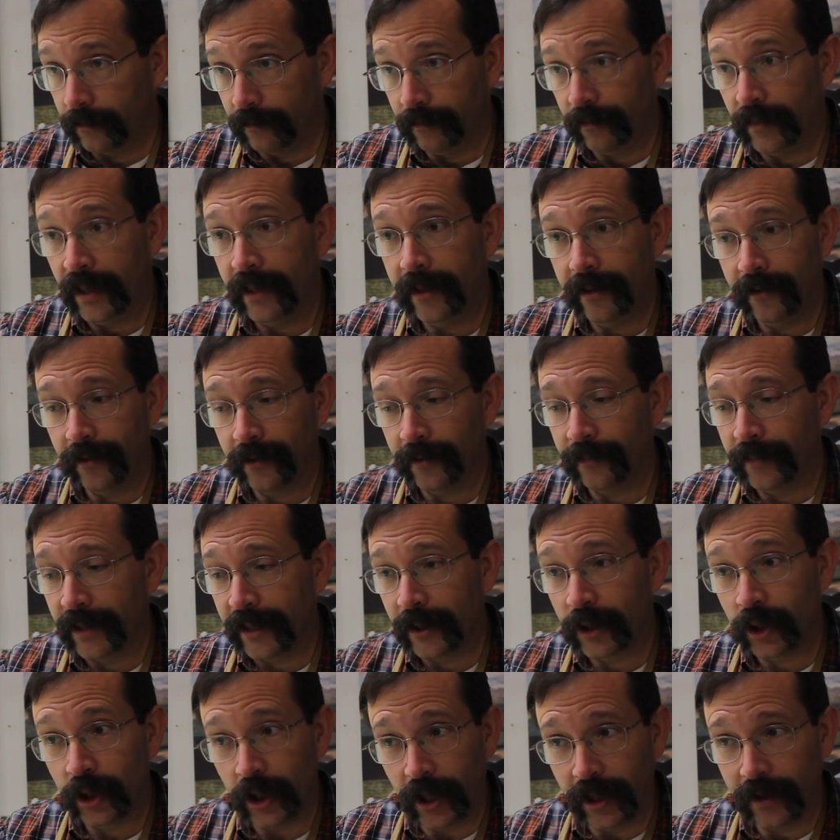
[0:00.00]
many of the
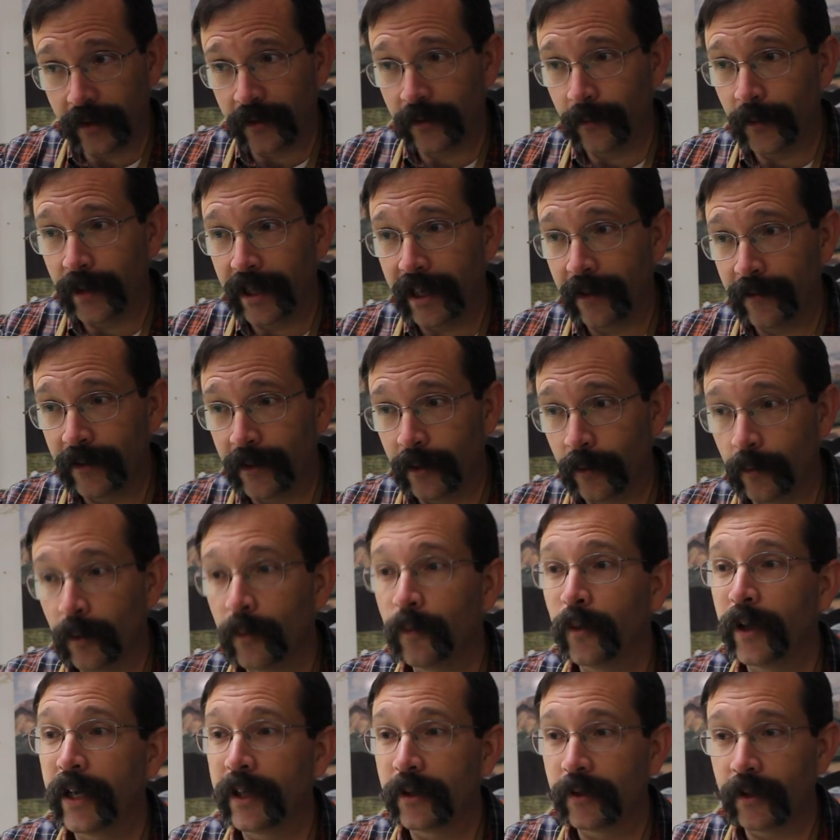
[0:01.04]
big chunks we have in the other
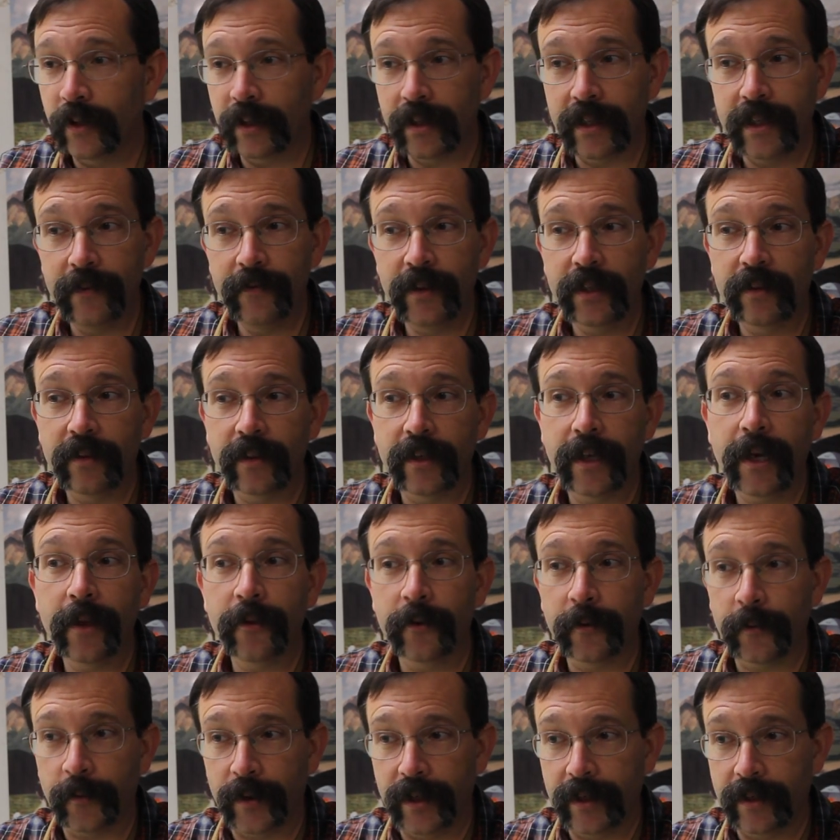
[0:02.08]
room we're actually leaving
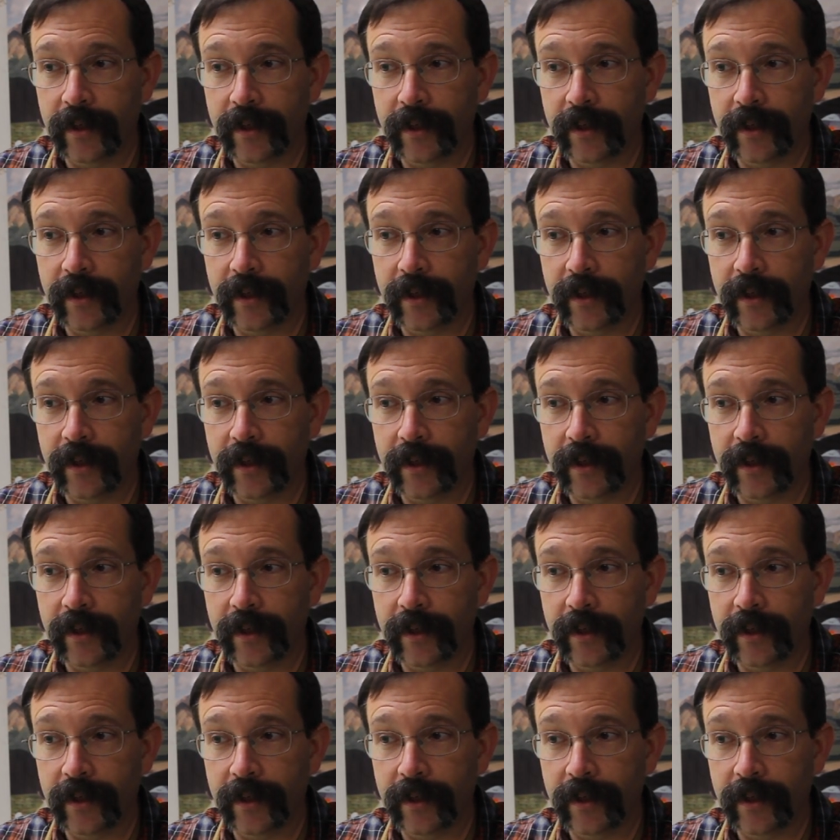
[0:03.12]
together right